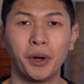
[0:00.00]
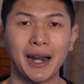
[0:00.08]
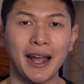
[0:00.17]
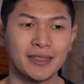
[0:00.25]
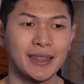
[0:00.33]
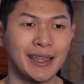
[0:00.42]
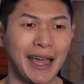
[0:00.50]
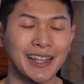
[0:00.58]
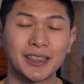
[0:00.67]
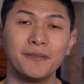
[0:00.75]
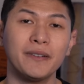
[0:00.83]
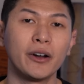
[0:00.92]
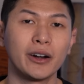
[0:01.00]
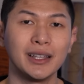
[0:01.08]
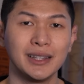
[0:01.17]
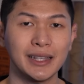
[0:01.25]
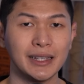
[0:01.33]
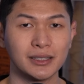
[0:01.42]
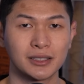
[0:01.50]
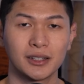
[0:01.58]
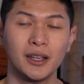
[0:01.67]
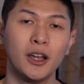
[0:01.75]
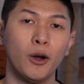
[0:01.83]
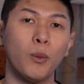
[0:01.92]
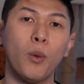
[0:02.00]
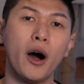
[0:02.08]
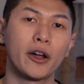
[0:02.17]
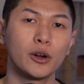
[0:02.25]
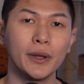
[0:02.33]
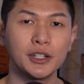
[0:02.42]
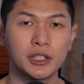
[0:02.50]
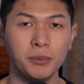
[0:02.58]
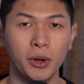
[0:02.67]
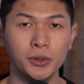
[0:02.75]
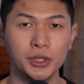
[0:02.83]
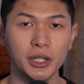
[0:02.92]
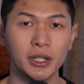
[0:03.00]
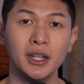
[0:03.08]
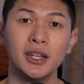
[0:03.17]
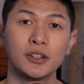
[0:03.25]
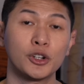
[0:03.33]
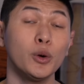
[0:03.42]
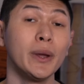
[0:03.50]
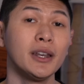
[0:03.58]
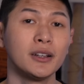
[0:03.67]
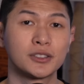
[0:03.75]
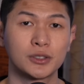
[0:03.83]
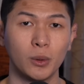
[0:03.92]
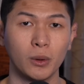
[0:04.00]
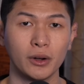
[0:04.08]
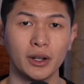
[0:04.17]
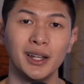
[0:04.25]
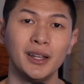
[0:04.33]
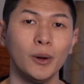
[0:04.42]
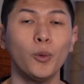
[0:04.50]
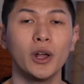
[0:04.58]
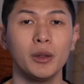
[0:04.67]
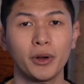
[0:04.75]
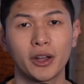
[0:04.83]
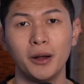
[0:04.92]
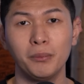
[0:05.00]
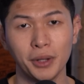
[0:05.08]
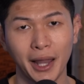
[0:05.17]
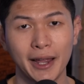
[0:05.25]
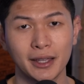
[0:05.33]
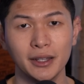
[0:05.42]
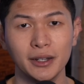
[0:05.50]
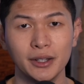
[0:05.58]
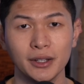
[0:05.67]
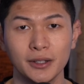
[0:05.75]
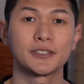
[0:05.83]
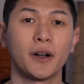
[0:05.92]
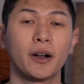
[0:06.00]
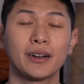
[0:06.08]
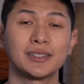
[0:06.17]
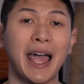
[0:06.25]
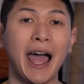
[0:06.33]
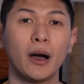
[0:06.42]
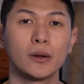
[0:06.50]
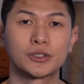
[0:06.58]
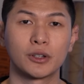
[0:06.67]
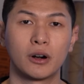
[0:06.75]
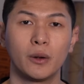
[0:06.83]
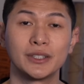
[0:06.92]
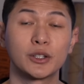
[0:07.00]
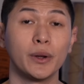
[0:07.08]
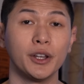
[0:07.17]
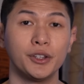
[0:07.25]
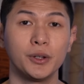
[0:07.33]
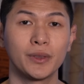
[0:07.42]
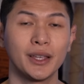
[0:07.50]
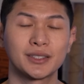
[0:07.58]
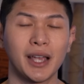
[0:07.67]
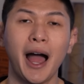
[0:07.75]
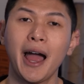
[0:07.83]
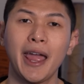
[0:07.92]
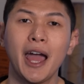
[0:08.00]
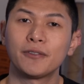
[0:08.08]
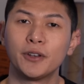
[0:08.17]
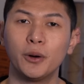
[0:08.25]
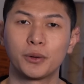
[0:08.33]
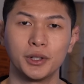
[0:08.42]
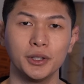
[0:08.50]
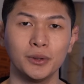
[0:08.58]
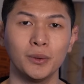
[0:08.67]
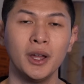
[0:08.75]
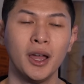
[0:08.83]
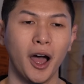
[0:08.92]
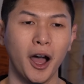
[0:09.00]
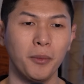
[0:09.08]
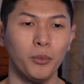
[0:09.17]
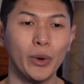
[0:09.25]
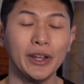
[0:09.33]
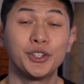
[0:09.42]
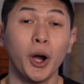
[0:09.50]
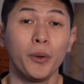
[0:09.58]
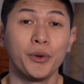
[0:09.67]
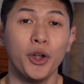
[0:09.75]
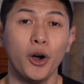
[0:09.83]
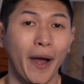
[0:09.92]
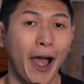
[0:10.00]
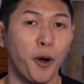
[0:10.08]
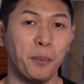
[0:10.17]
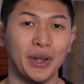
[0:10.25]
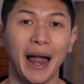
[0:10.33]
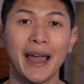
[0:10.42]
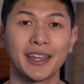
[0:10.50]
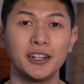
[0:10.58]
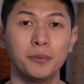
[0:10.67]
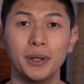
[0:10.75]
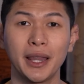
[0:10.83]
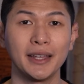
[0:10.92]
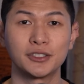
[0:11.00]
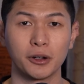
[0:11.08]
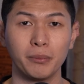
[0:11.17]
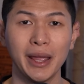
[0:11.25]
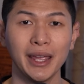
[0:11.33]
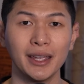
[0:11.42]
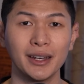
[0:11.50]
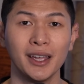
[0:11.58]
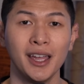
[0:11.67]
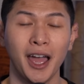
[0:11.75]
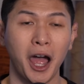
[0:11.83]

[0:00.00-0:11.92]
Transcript: but I think at the very least, Wado Ichimonji, Kuina's sword, will become blackened. As far as how Zoro is going to do this, I have no clue. We don't know how blackened blades are made.